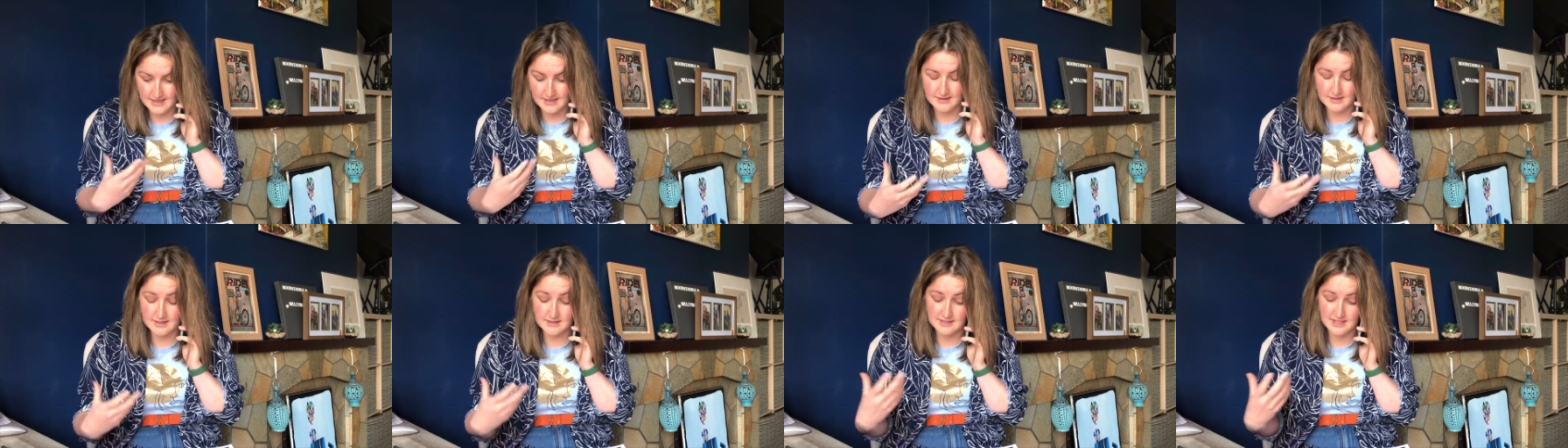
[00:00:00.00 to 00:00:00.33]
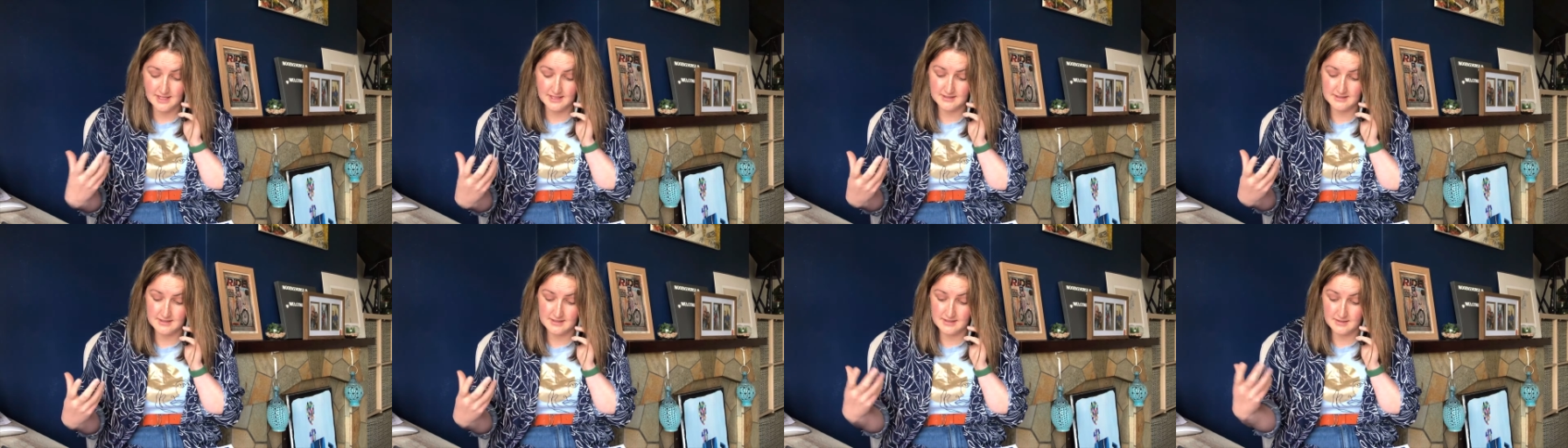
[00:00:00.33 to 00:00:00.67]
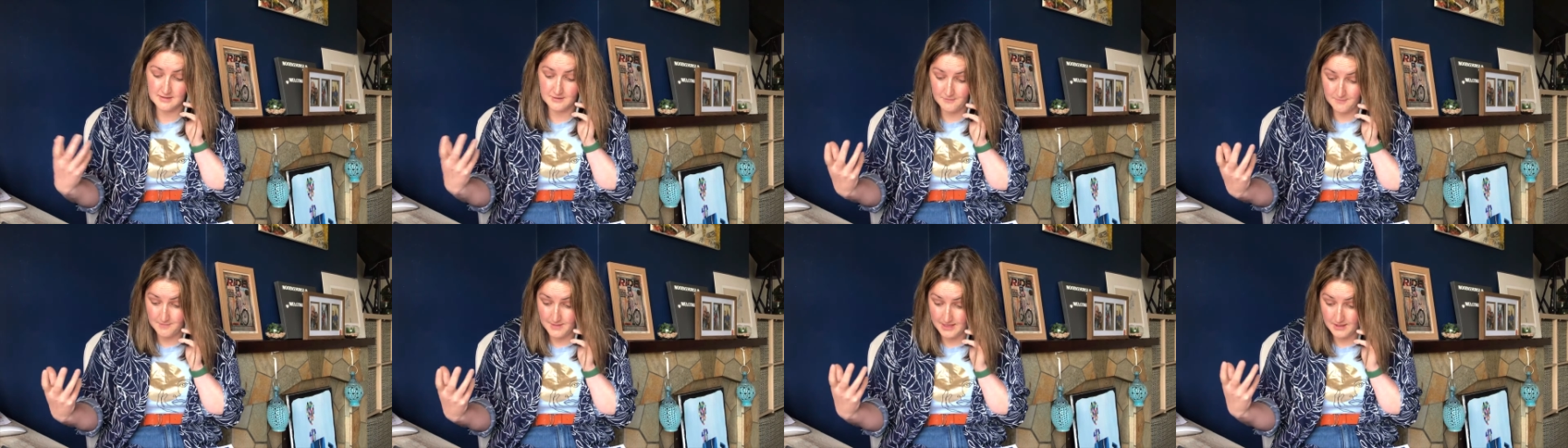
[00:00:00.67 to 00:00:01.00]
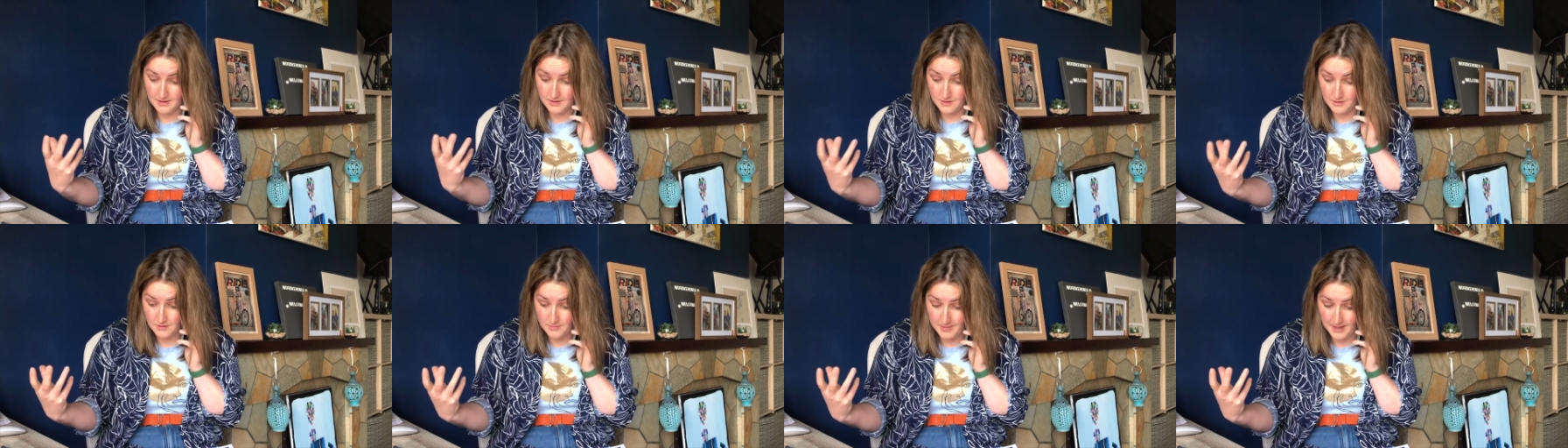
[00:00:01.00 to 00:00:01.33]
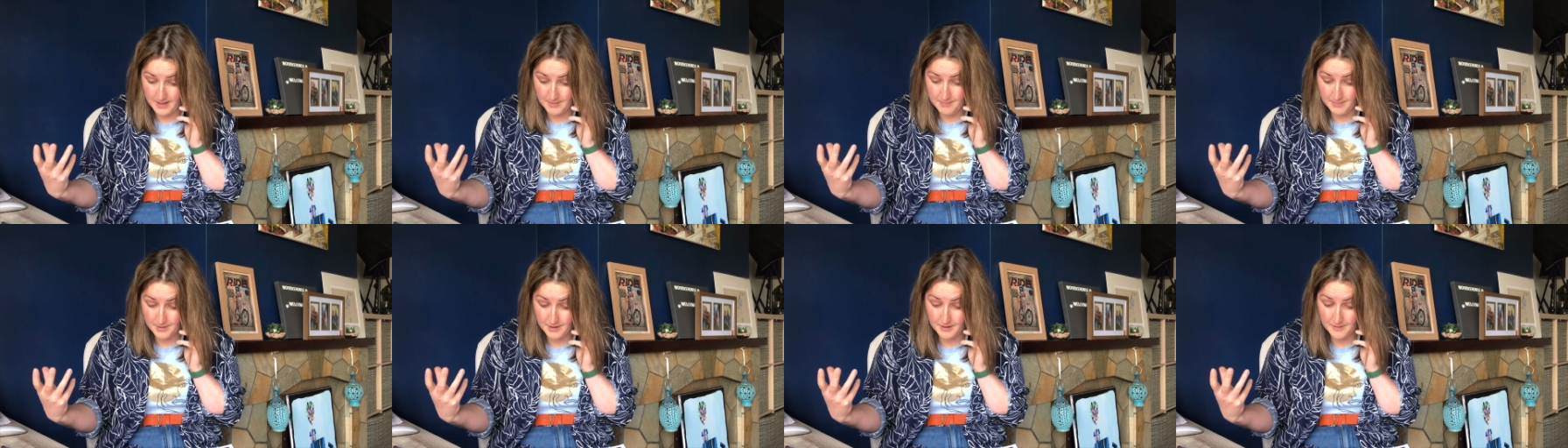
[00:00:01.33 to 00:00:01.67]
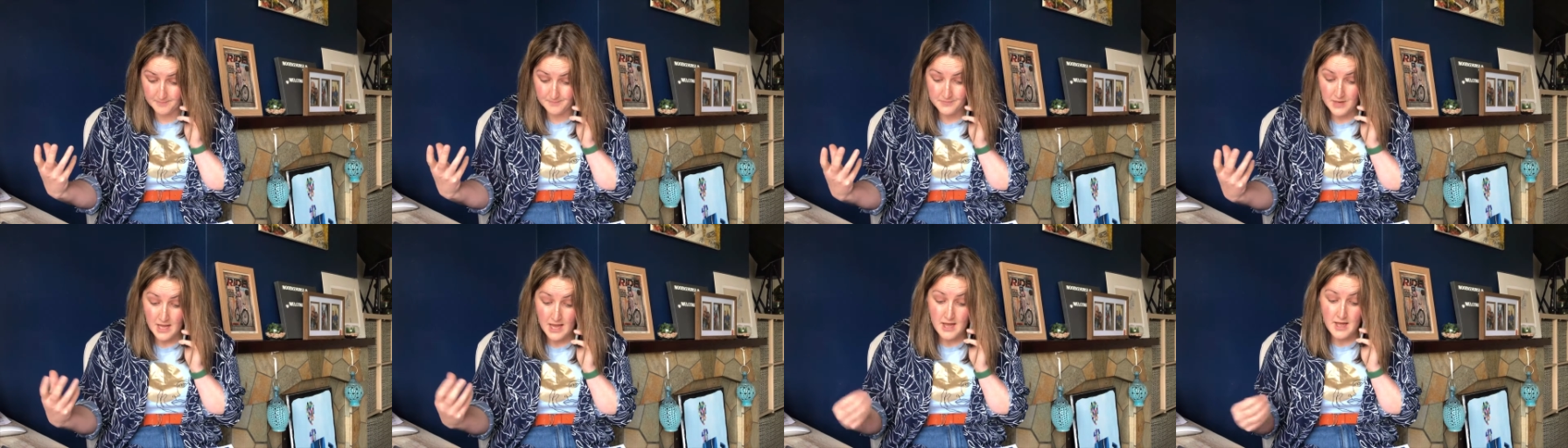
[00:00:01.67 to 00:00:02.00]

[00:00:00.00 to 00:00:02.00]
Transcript: and the chances of meeting new people.